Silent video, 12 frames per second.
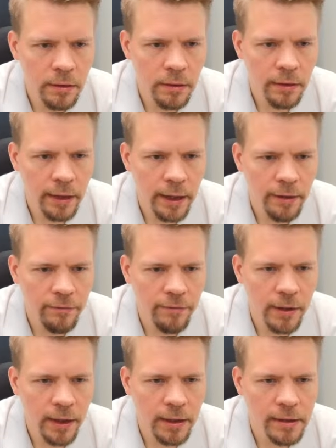The a
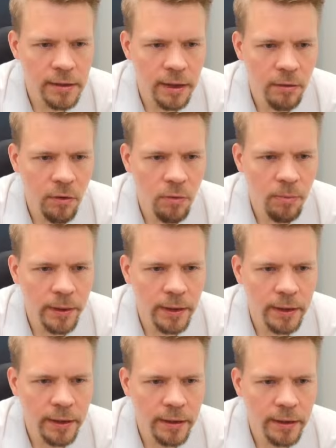file is now
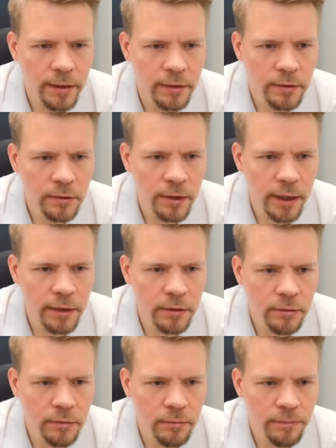open, and I try
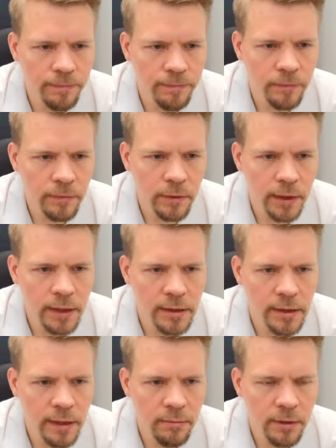to get
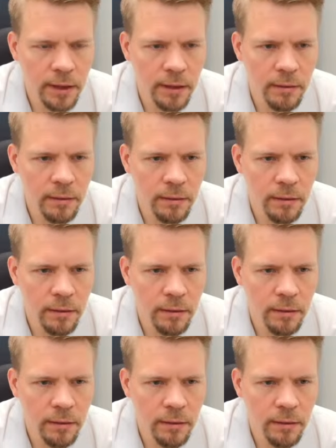something